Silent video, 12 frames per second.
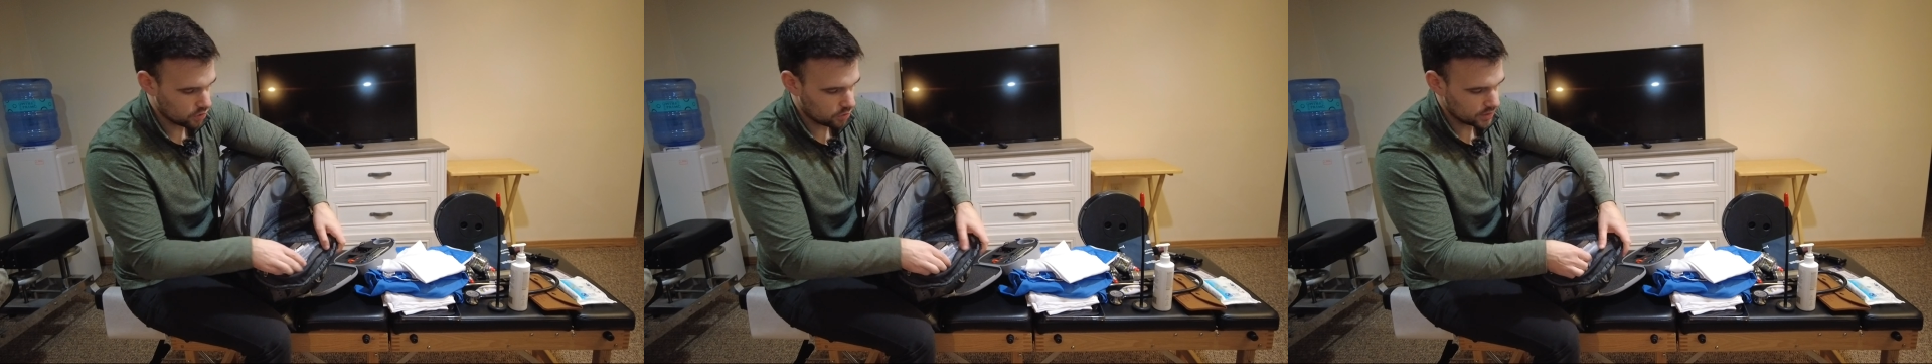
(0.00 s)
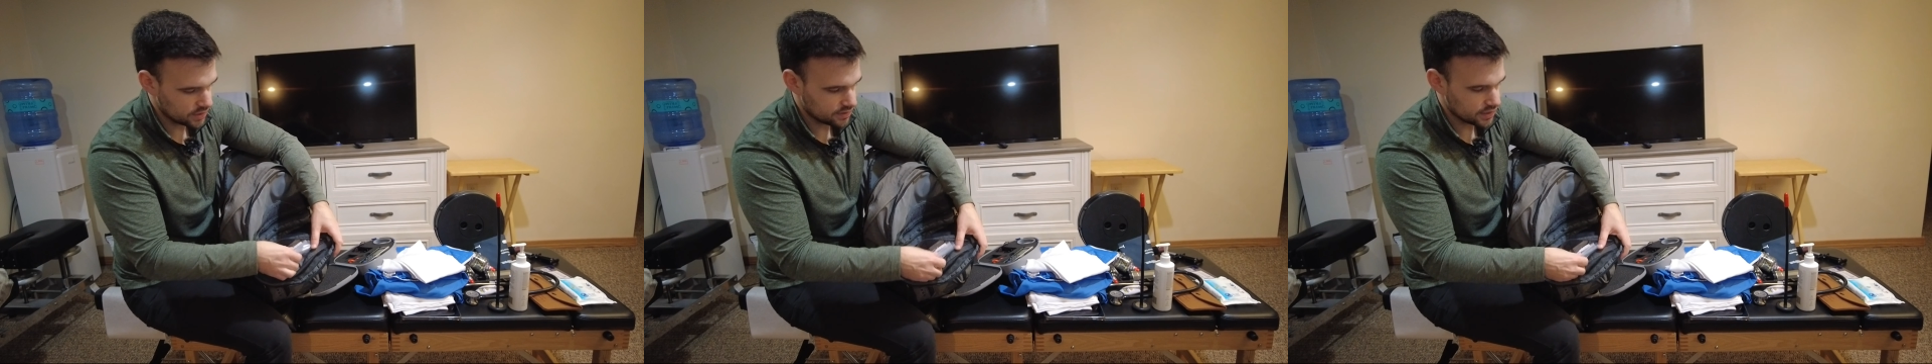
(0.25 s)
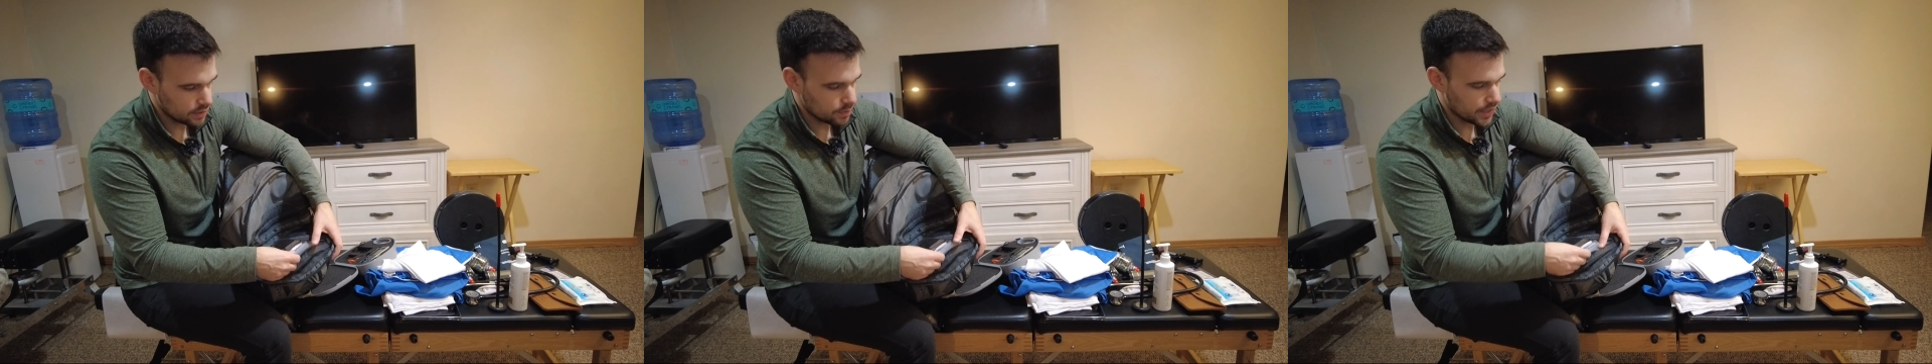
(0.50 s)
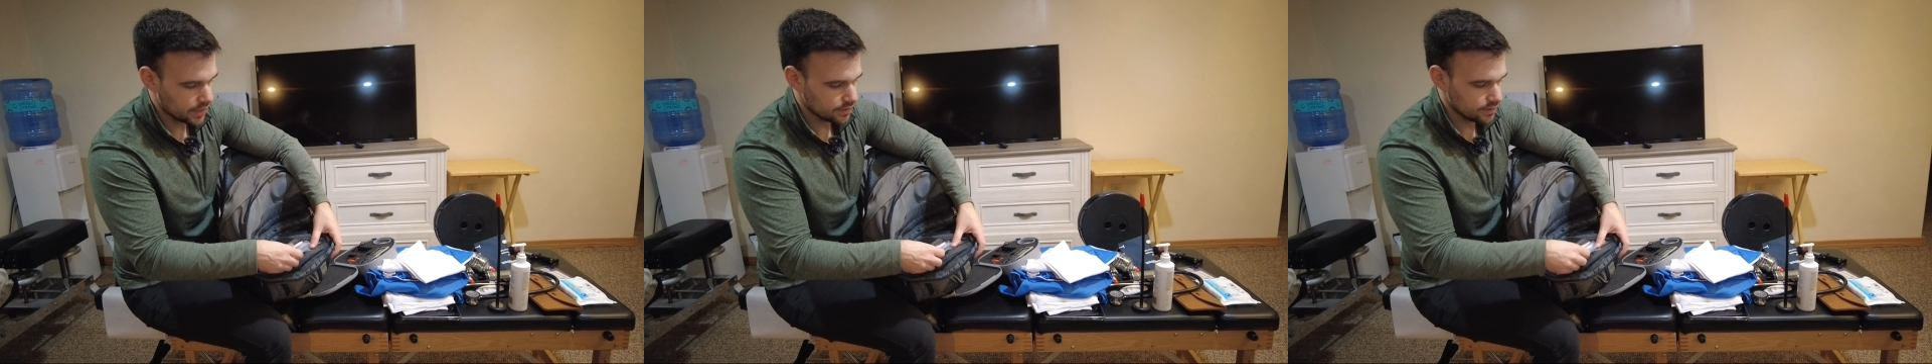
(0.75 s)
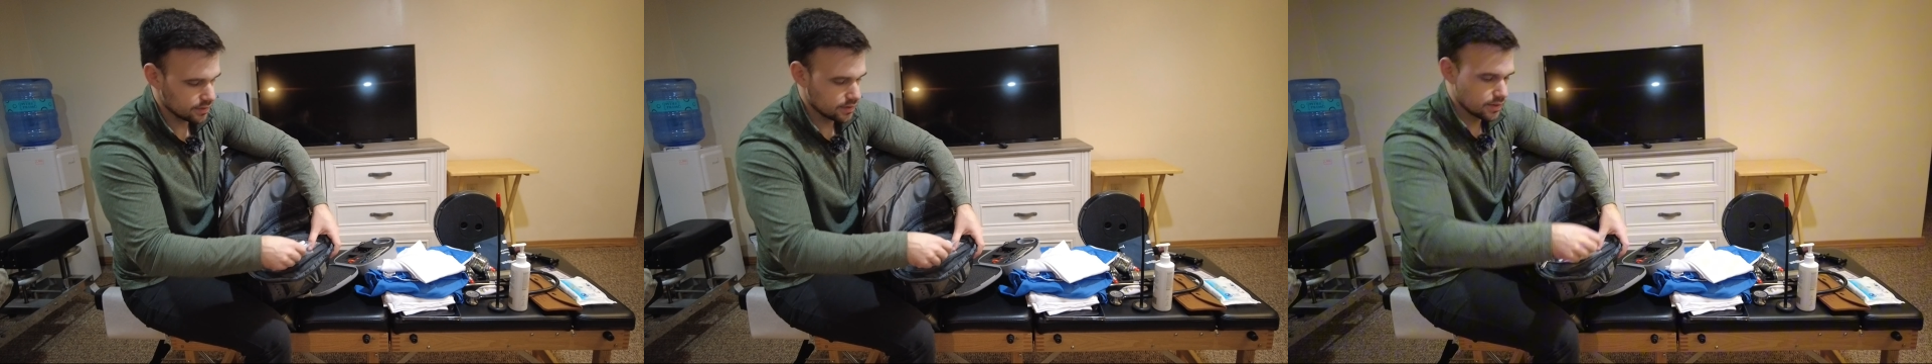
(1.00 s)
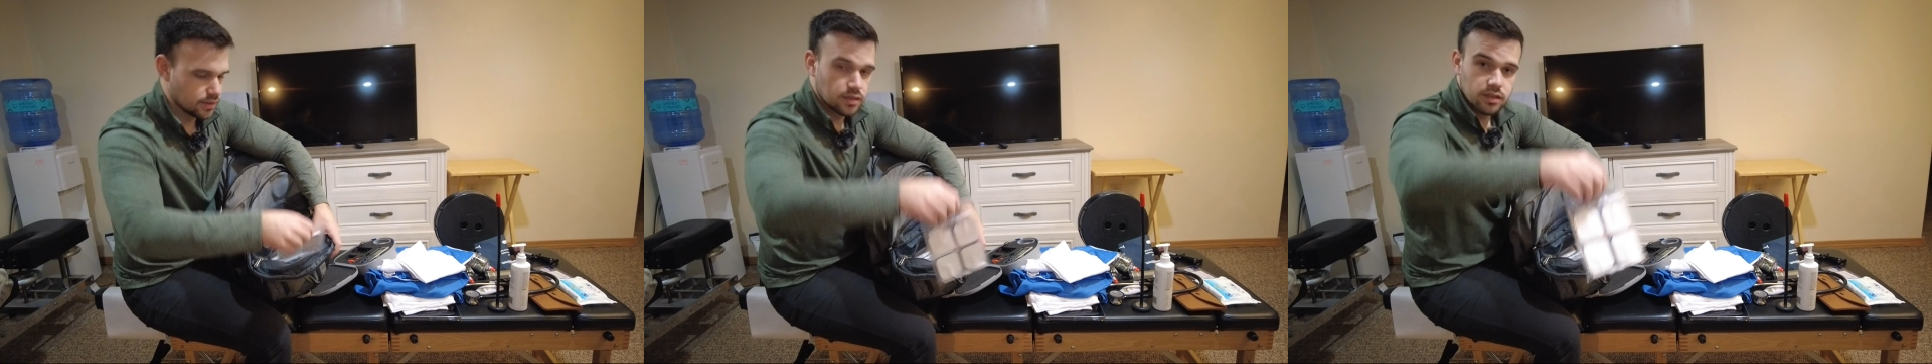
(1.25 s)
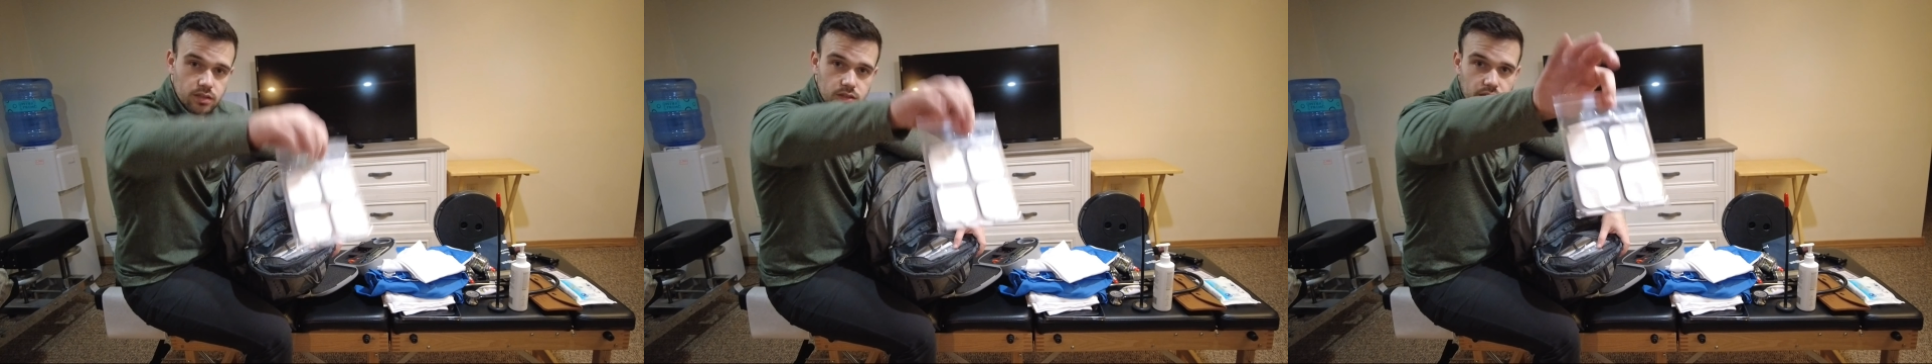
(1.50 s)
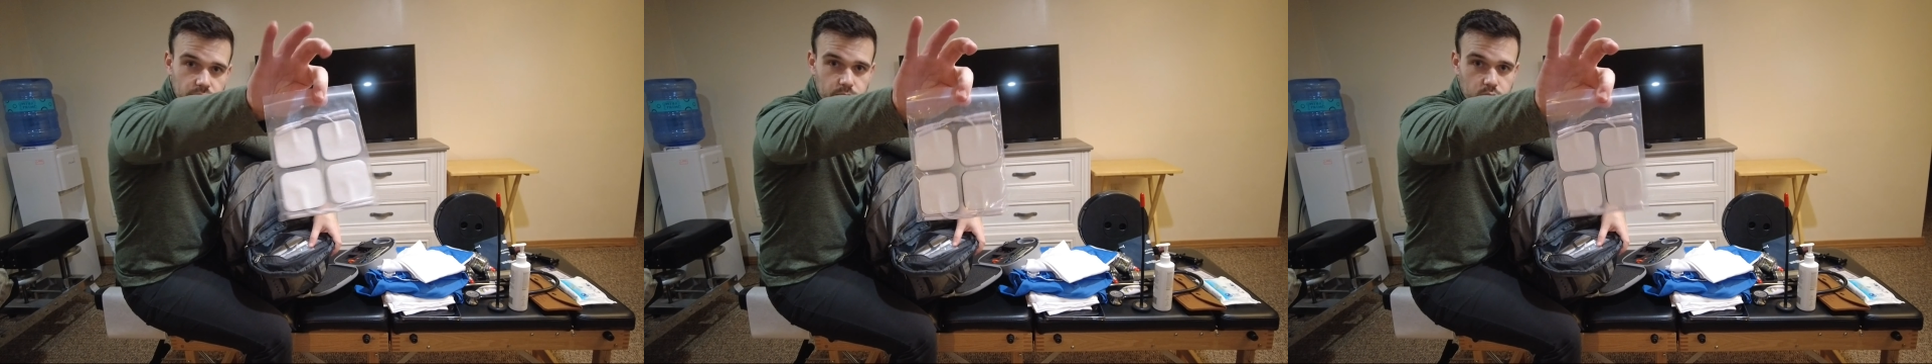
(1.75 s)
all my sticky pads.
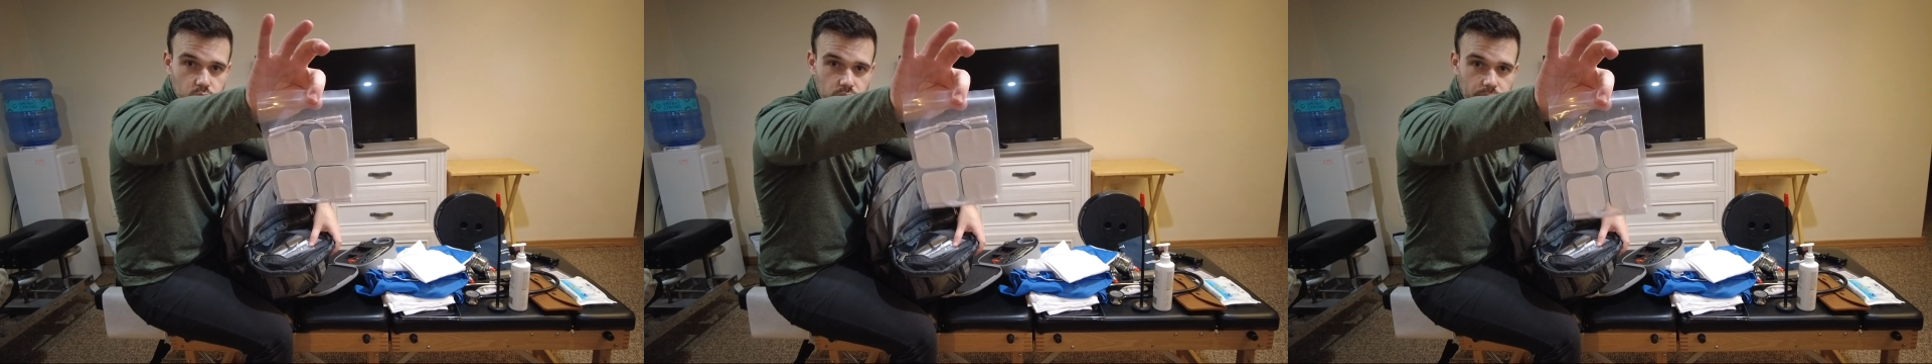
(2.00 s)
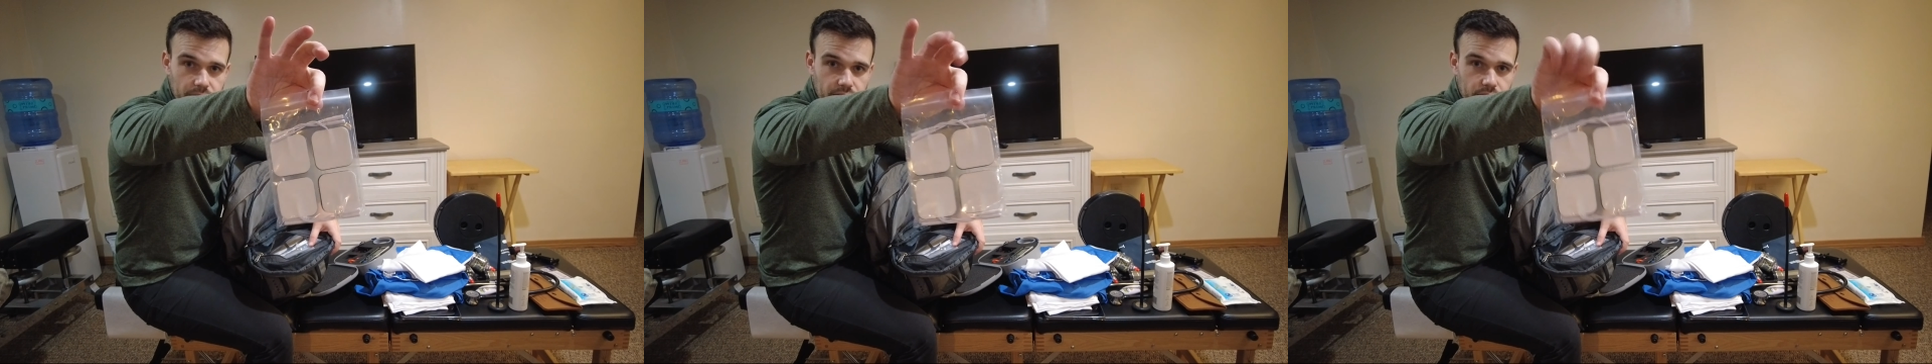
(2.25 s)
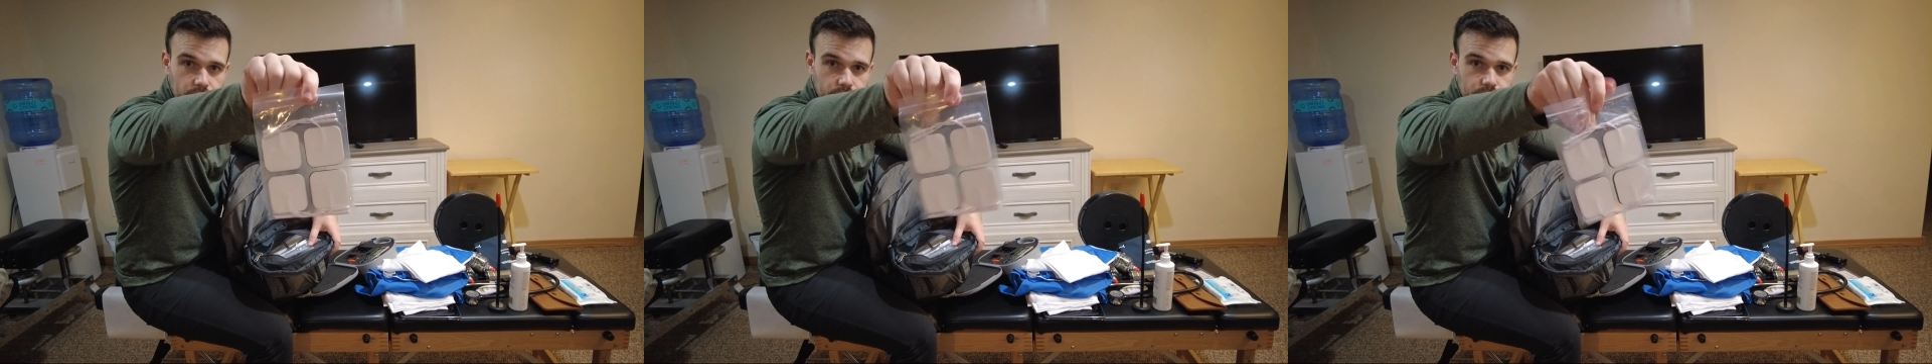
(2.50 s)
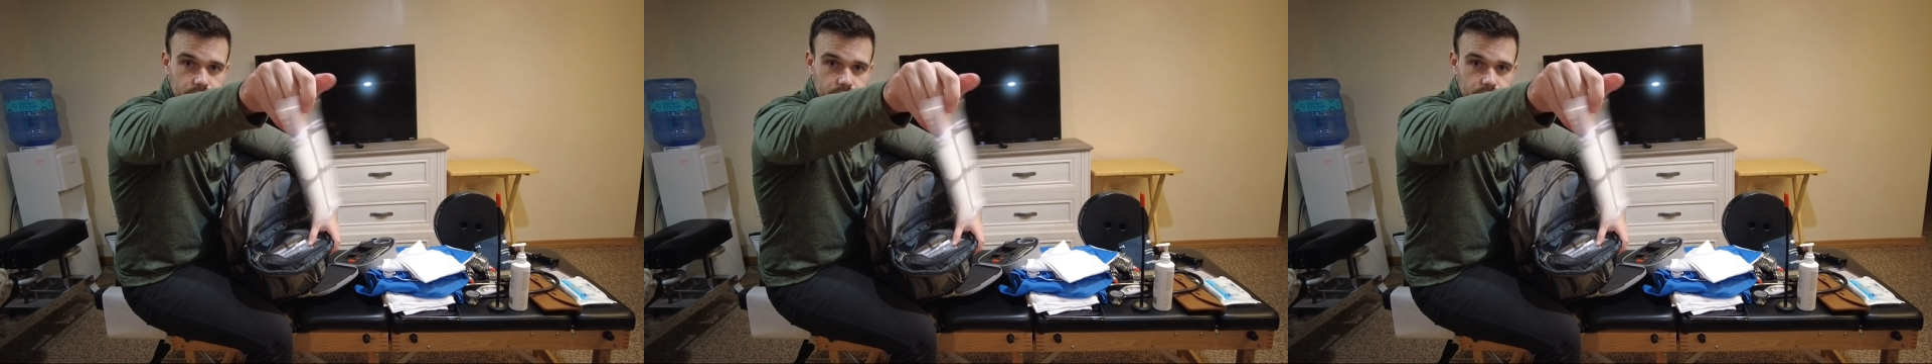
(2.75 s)
So I can pull them out